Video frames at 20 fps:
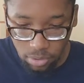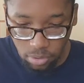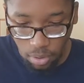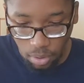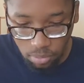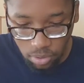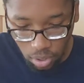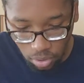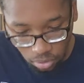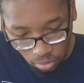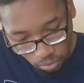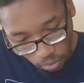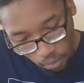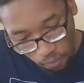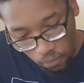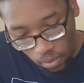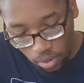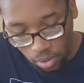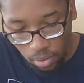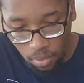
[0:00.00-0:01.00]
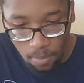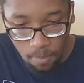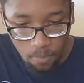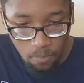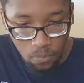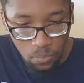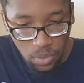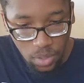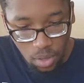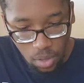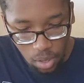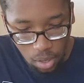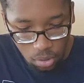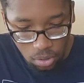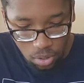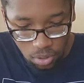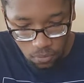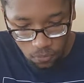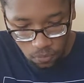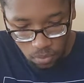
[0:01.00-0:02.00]
it, so I was like, you know what, fuck it. I
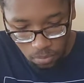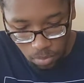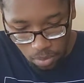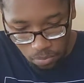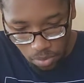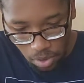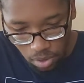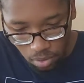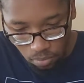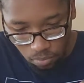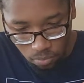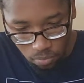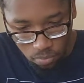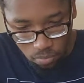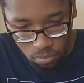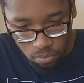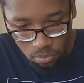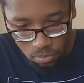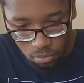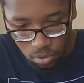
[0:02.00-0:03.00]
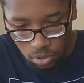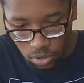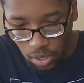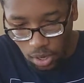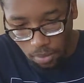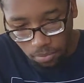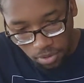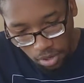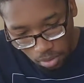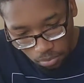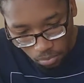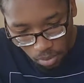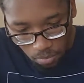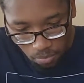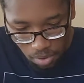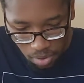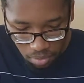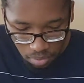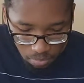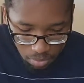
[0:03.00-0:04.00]
need it for mukbang. Because I haven't done
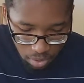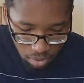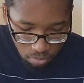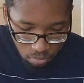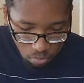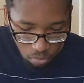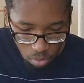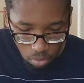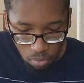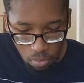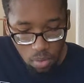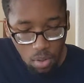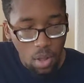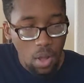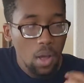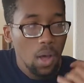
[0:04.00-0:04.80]
mukbang in a minute. Well,